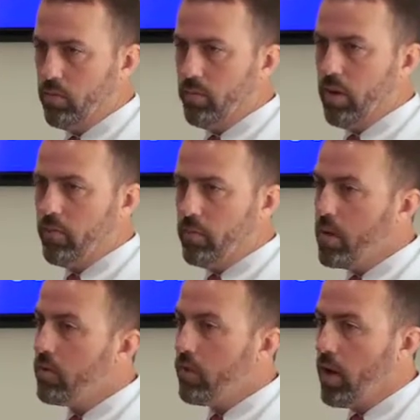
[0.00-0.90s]
They've
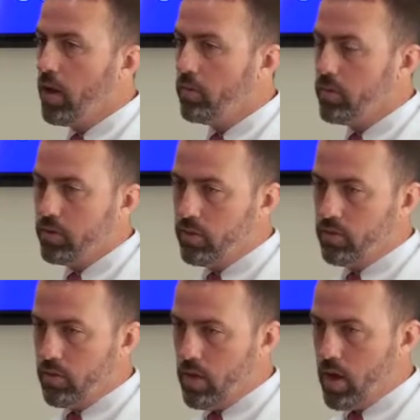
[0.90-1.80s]
been developed. It's
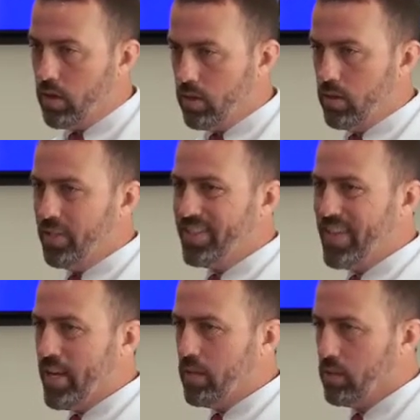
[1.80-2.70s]
just they're not in the
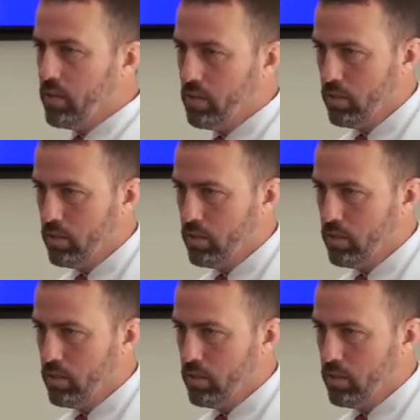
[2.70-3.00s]
States.